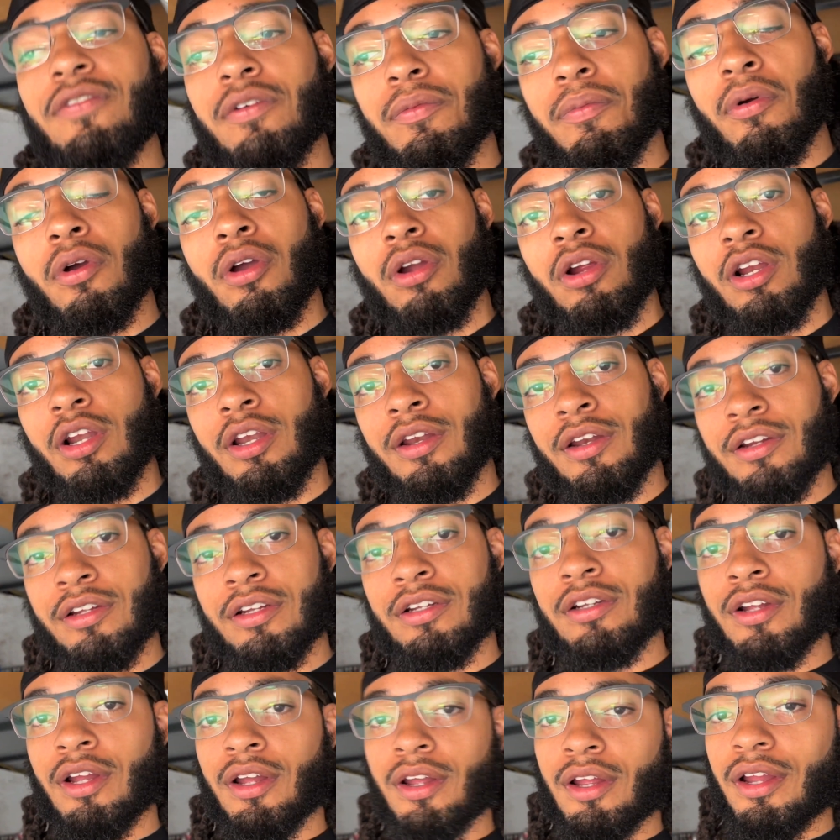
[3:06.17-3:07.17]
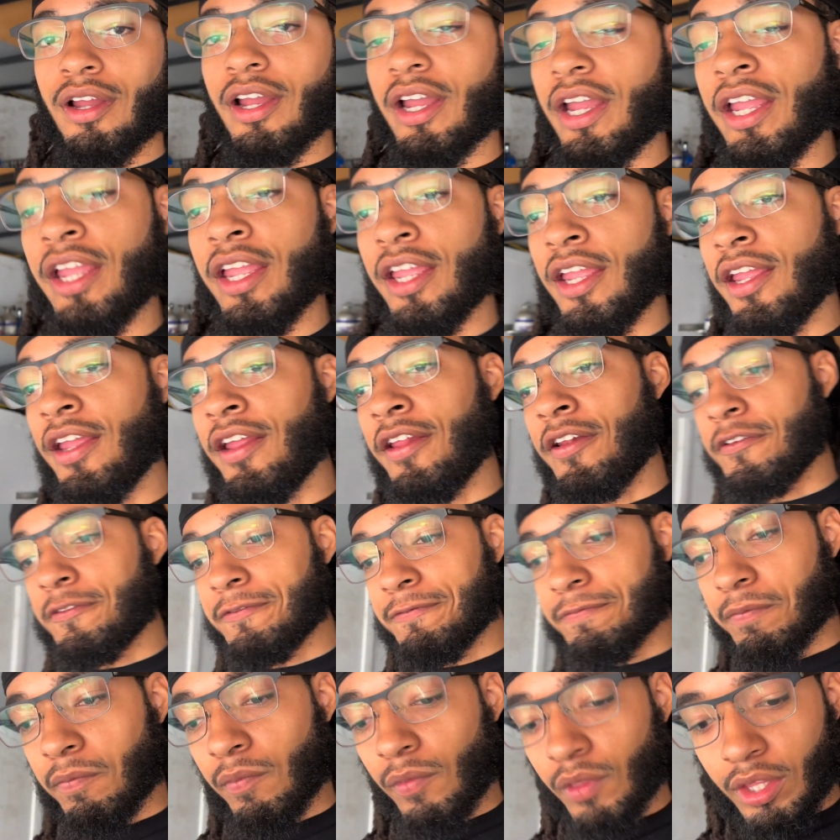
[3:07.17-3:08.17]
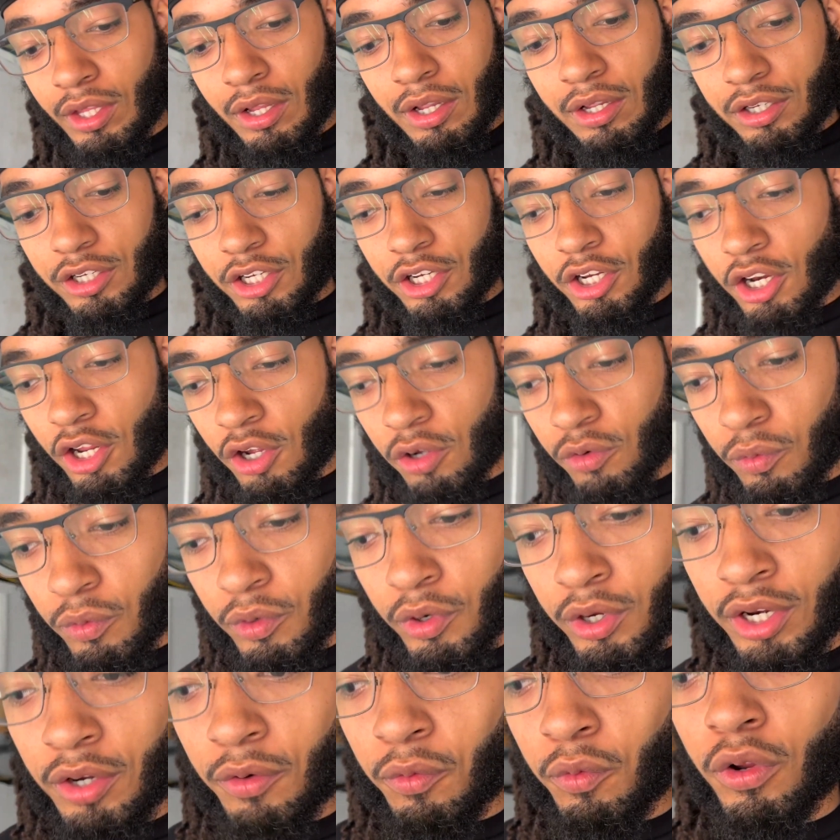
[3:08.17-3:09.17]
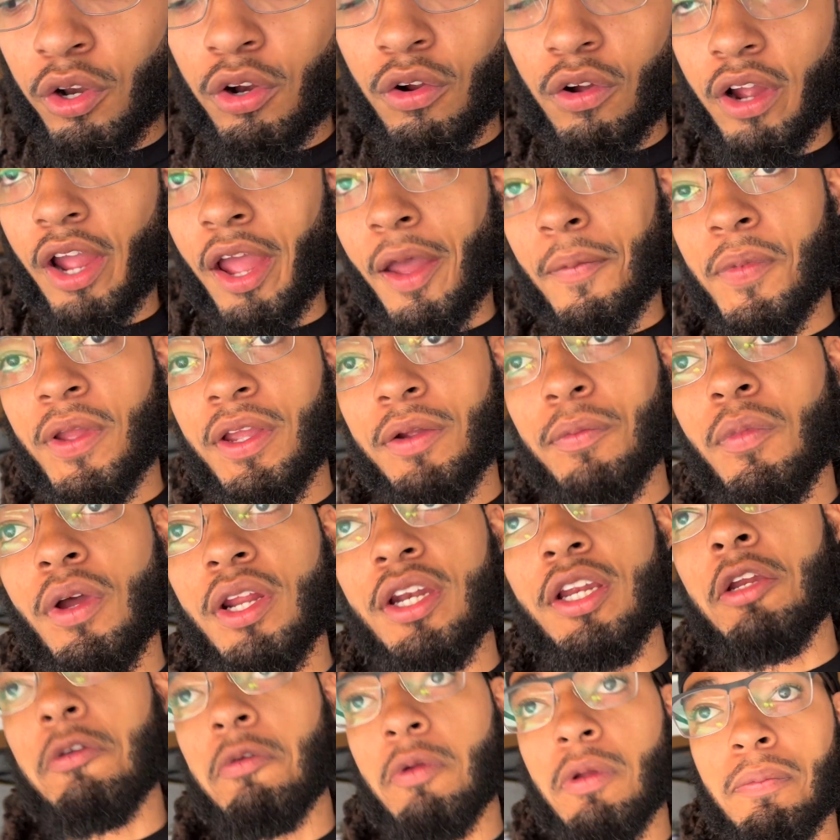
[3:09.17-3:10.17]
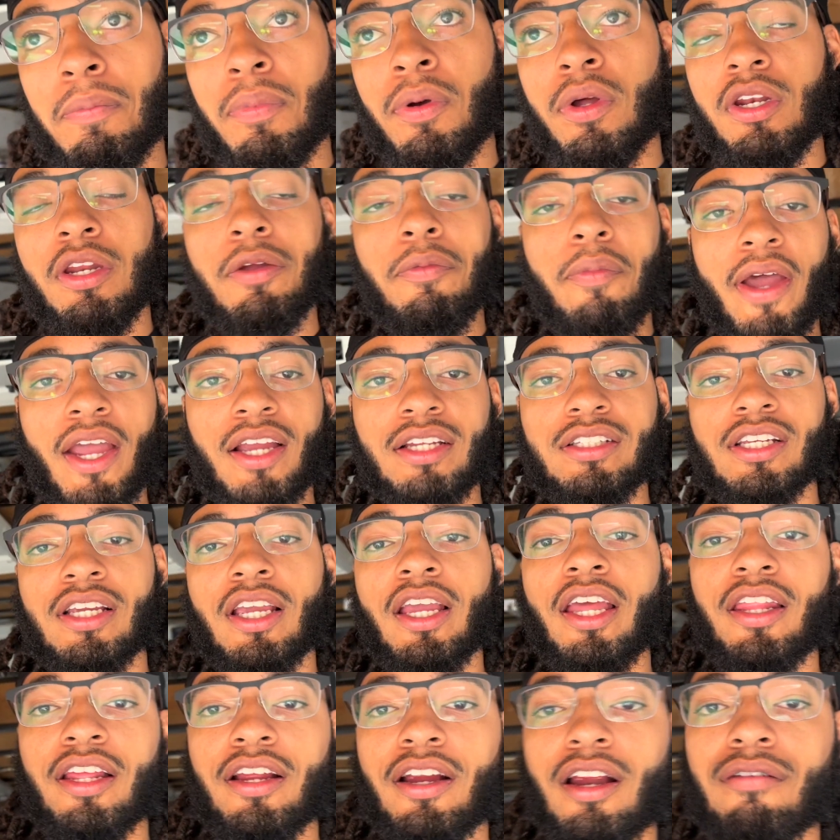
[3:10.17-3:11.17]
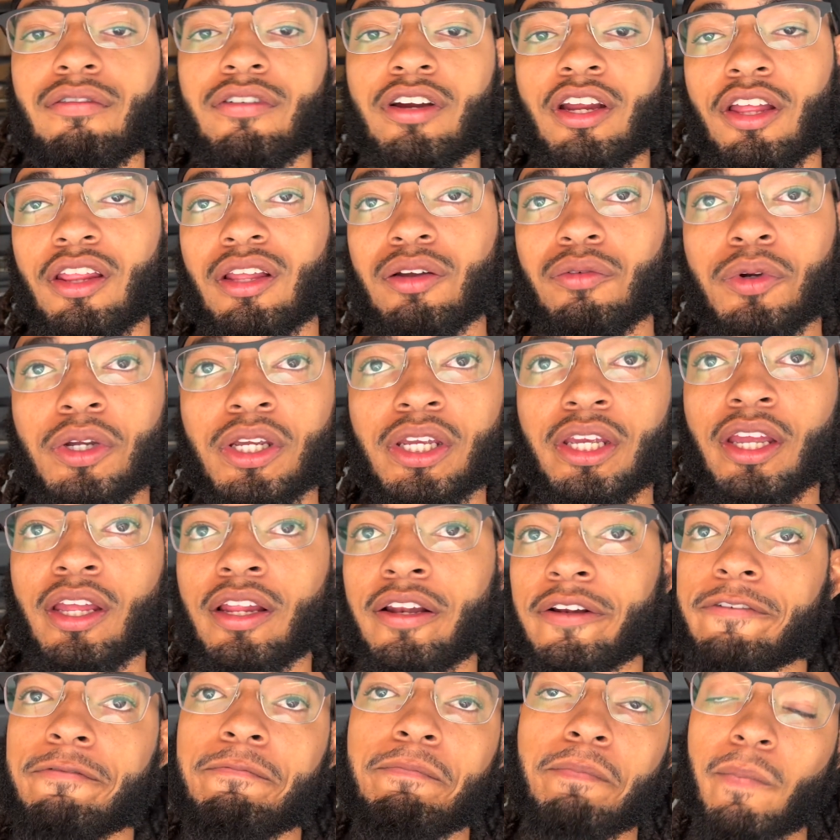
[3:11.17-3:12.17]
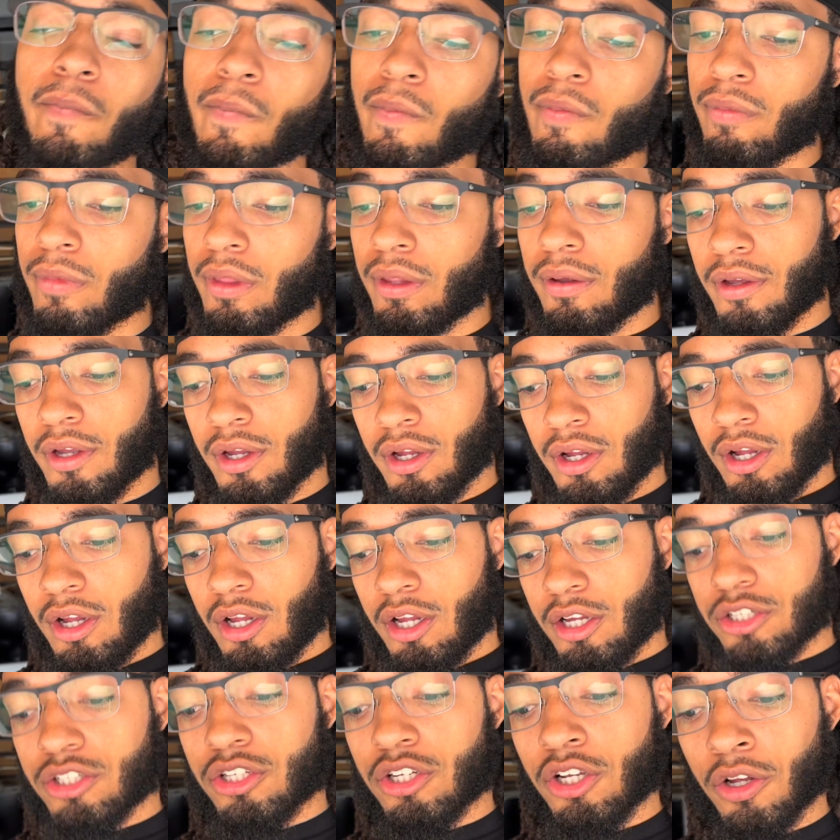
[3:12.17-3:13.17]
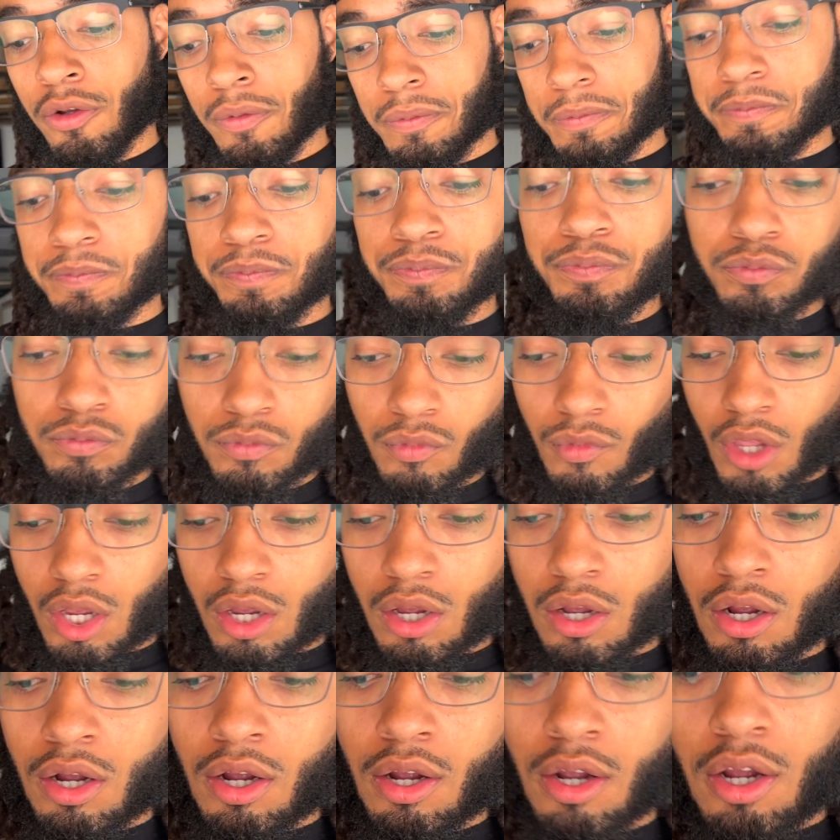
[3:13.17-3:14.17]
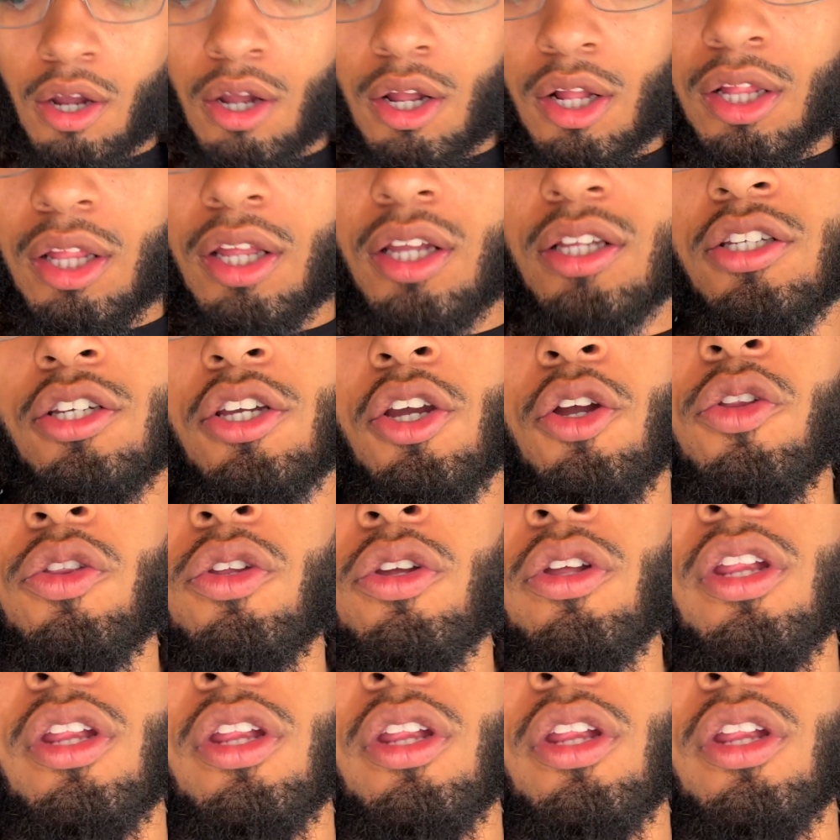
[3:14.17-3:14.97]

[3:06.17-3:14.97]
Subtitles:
apart, and we don't got big money to be putting it back together every other weekend. So let's go through